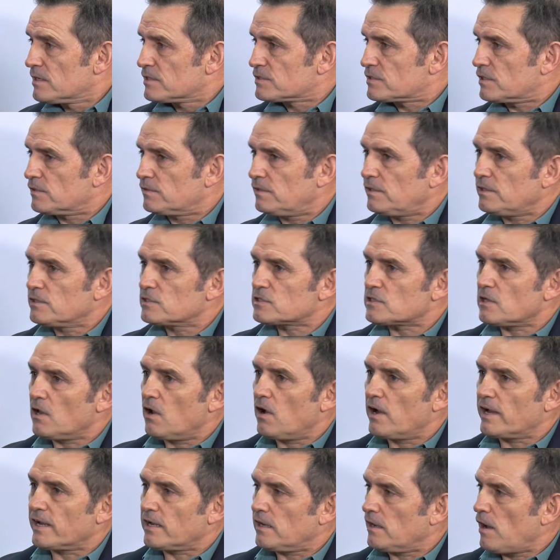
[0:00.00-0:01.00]
So things
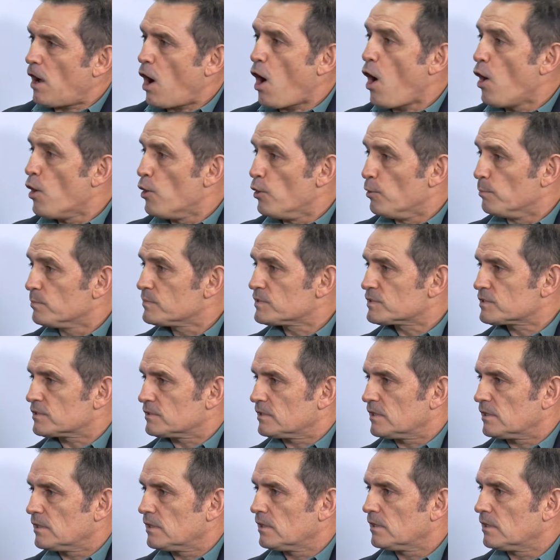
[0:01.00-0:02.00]
like homes,
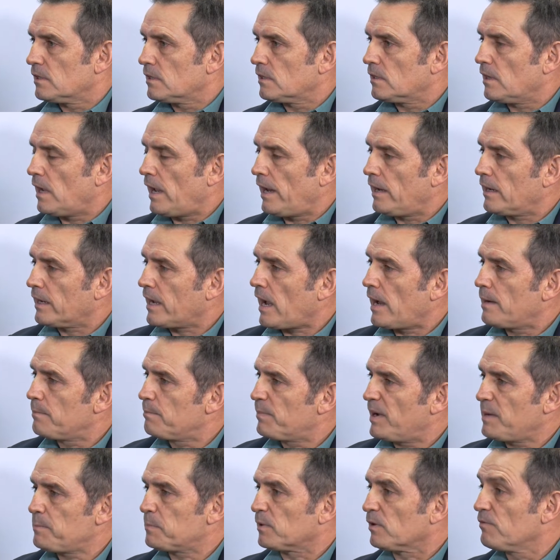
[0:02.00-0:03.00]
uh, and again,
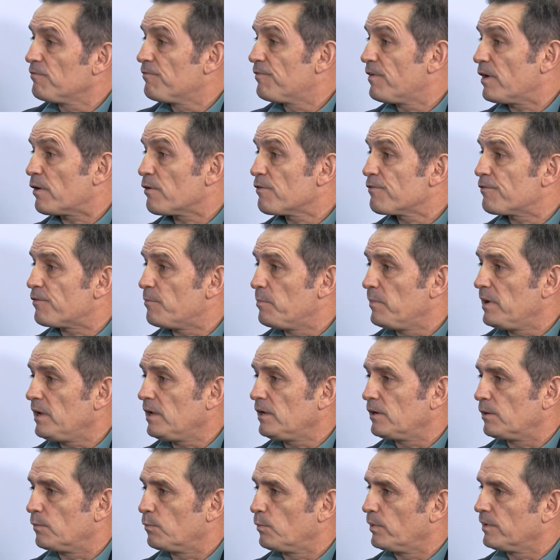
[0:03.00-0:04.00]
people are very
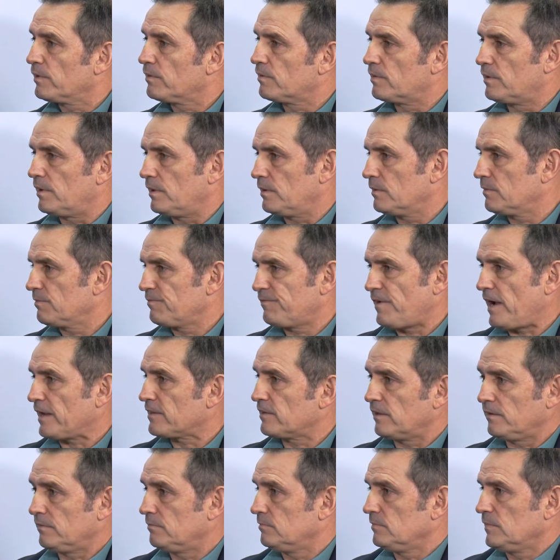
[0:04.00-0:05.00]
familiar with the
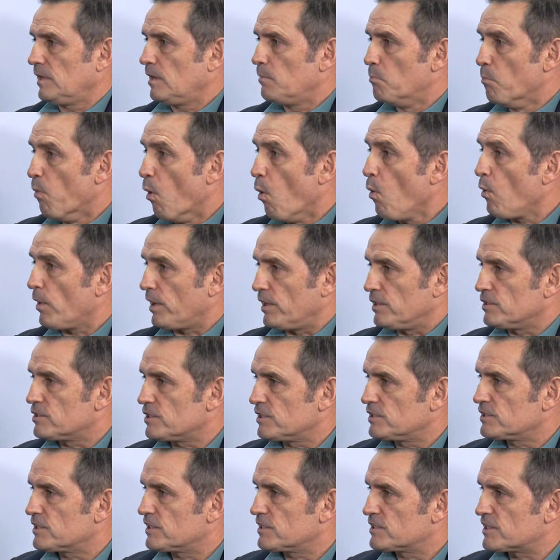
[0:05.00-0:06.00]
fact that a
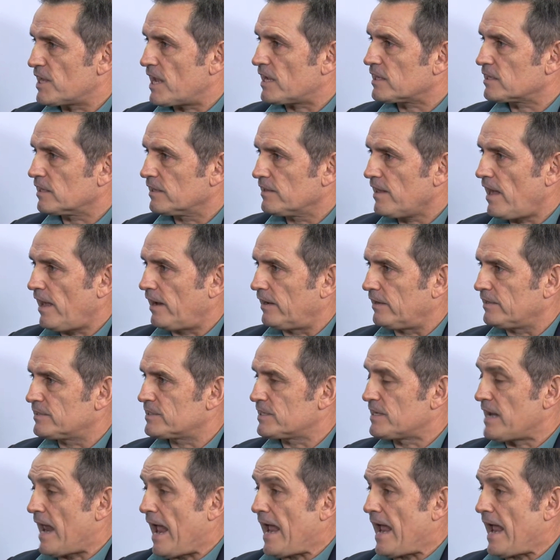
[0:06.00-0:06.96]
mortgage is exactly that it's an